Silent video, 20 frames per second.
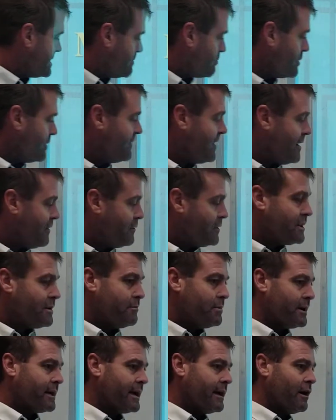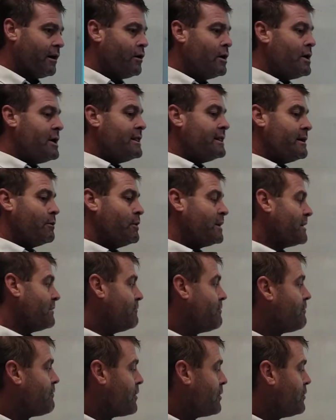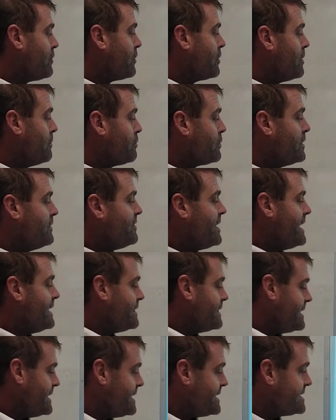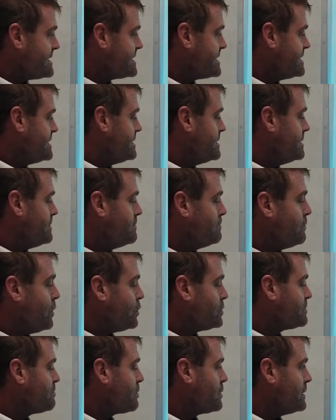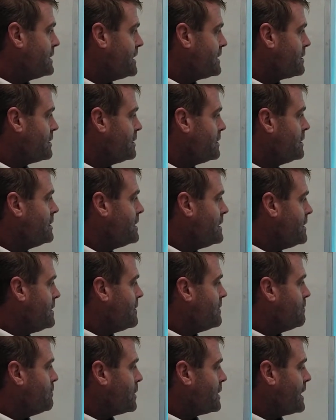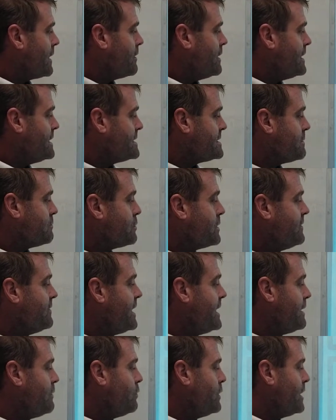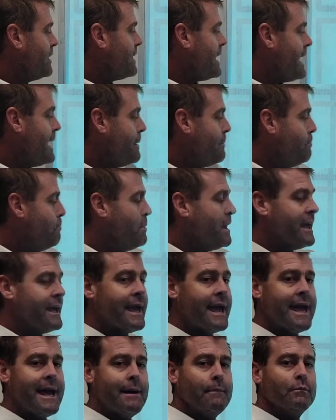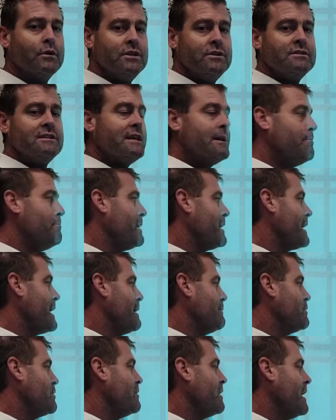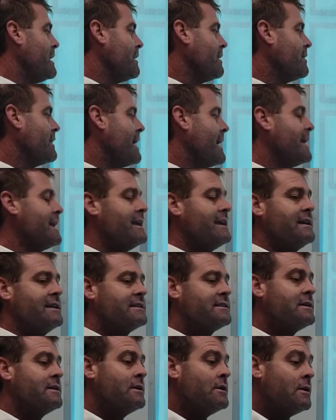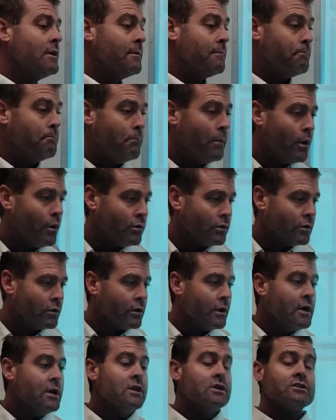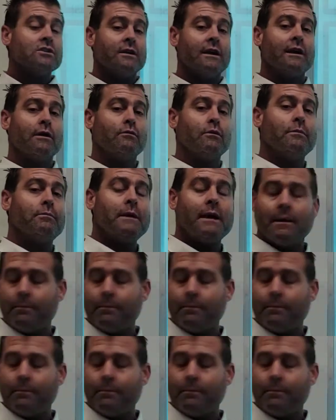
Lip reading: abbreviated with a big L. Then we can further abbreviate this, moles per liter. Molarity is abbreviated with a big M. When you see a big M, you're like, that is molar. So here would be